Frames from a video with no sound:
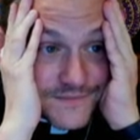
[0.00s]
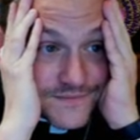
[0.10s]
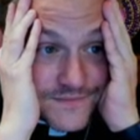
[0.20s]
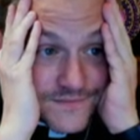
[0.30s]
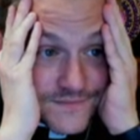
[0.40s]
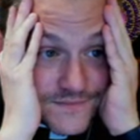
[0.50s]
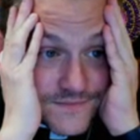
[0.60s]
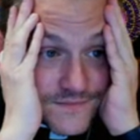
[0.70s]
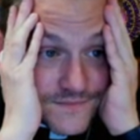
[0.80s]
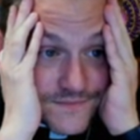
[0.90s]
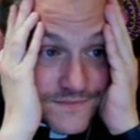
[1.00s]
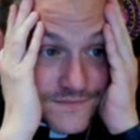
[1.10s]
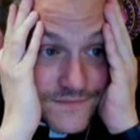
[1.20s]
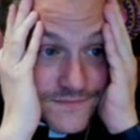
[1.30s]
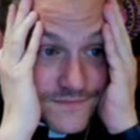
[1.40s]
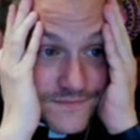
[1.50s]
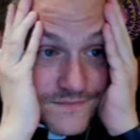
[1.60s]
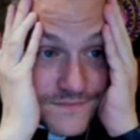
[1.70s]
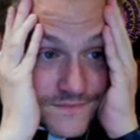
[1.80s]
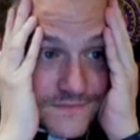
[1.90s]

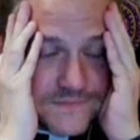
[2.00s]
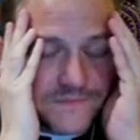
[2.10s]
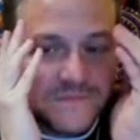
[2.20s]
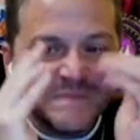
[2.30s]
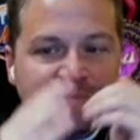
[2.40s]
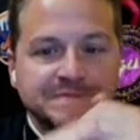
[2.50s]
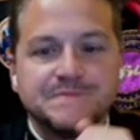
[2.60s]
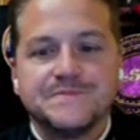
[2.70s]
(no one is talking)